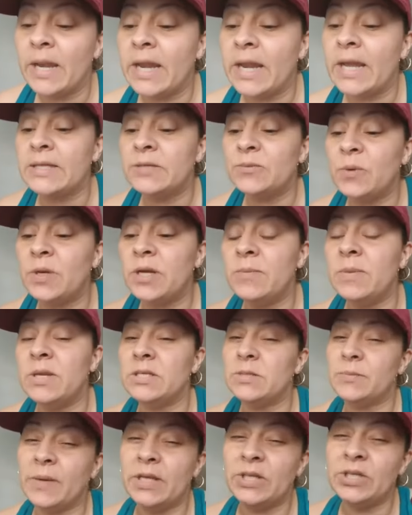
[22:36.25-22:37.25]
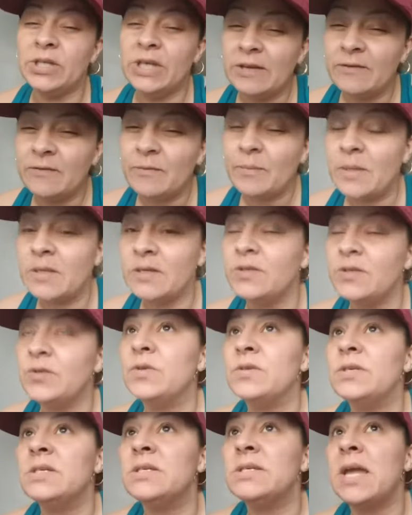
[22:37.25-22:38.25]
And I guess what he means by chief
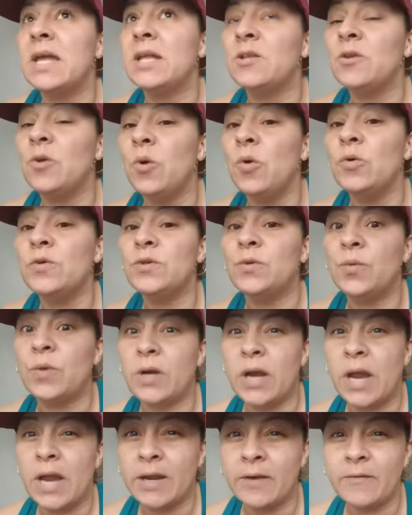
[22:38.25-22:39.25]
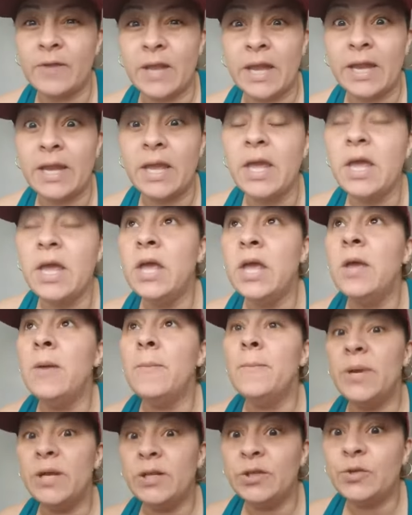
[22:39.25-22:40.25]
ministers is that those who are kind of like
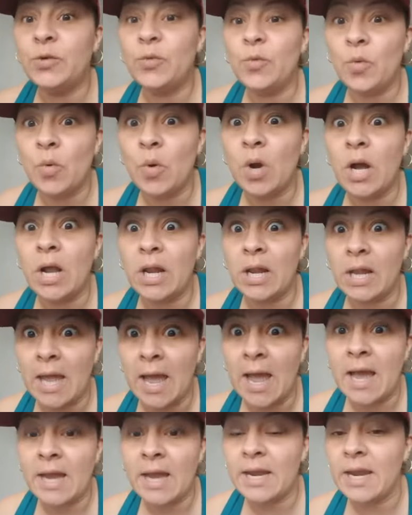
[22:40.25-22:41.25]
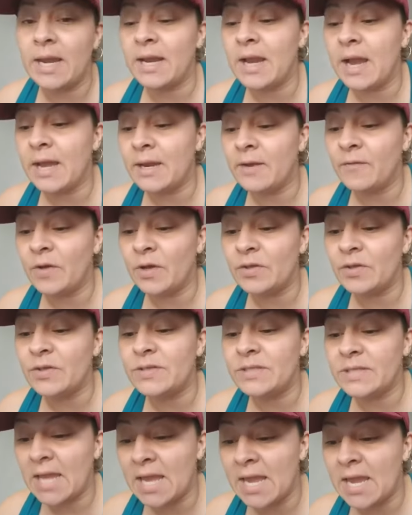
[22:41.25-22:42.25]
been through a lot and kind of
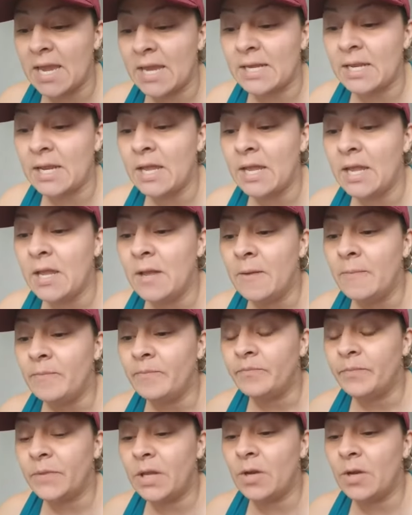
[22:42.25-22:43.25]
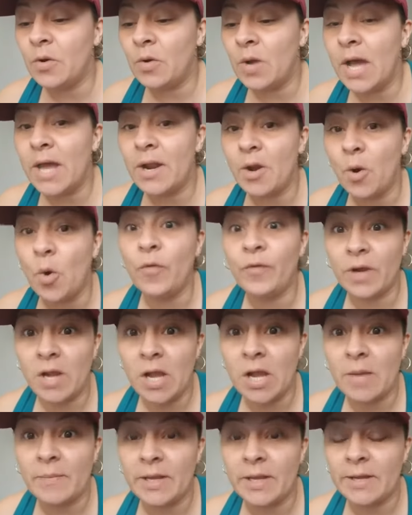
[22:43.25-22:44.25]
understand, you know, how to
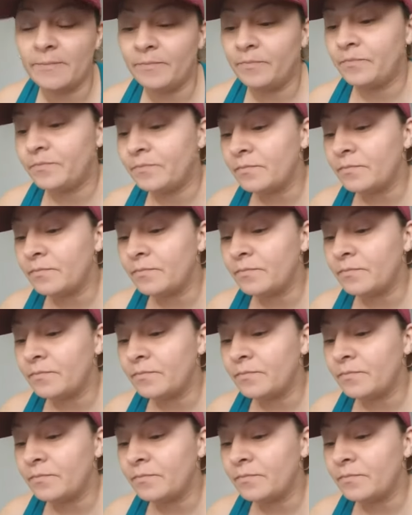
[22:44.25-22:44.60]
overcome it.